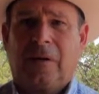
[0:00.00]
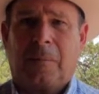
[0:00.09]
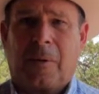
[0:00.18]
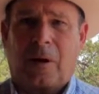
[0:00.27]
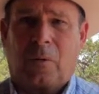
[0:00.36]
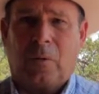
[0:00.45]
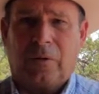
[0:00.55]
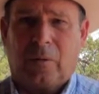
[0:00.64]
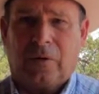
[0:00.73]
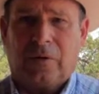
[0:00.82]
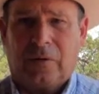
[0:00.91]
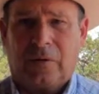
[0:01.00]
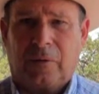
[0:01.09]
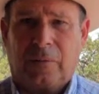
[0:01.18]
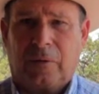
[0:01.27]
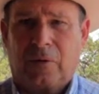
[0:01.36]
Mach 1 window
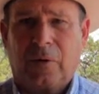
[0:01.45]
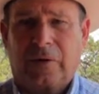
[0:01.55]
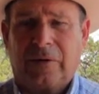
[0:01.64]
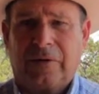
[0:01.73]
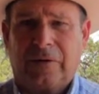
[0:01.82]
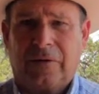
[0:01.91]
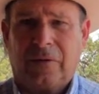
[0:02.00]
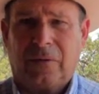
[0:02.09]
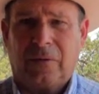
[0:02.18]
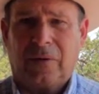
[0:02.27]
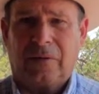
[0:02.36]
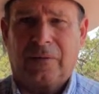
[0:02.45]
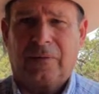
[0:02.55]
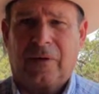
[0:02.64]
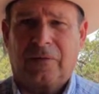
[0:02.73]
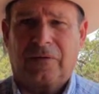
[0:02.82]
there pretty quickly, then you
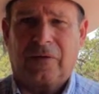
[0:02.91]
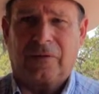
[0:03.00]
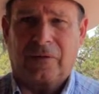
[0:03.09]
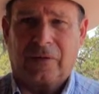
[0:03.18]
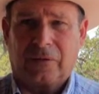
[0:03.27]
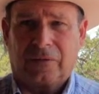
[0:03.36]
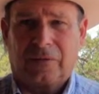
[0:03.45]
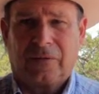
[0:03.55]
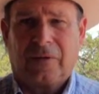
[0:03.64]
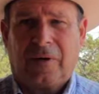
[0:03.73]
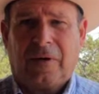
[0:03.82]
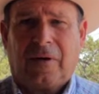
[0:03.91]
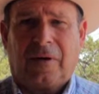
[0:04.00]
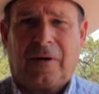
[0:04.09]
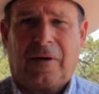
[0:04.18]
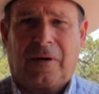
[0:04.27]
don't suffer those
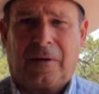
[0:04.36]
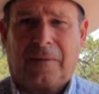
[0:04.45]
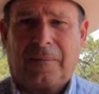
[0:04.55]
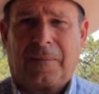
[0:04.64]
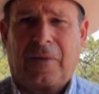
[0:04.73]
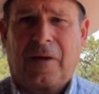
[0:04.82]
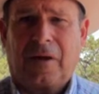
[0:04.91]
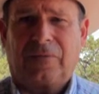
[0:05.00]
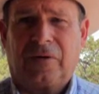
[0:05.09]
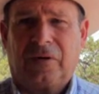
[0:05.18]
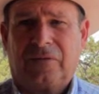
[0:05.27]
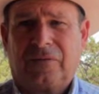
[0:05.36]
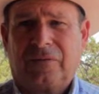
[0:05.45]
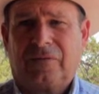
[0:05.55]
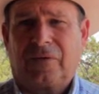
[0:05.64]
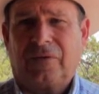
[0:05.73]

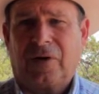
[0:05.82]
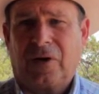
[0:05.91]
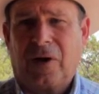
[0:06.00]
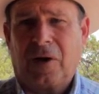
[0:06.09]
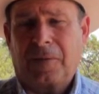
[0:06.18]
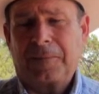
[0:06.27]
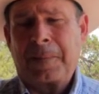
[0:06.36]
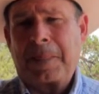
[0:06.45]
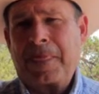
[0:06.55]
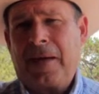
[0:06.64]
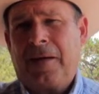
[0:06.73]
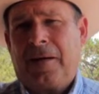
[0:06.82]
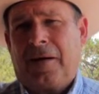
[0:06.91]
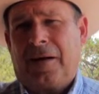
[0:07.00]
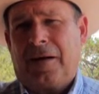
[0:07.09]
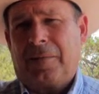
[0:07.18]
upsets for very long.
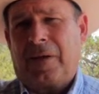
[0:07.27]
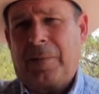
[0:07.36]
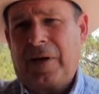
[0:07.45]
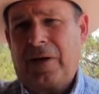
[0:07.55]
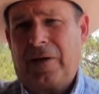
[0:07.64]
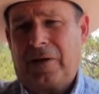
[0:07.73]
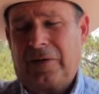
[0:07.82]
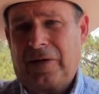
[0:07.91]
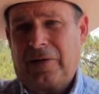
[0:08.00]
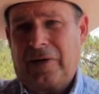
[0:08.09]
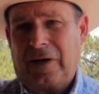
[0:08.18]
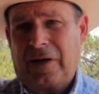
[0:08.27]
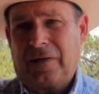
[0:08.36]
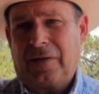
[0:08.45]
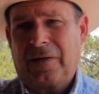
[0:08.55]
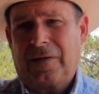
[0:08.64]
A pellet, on the other hand,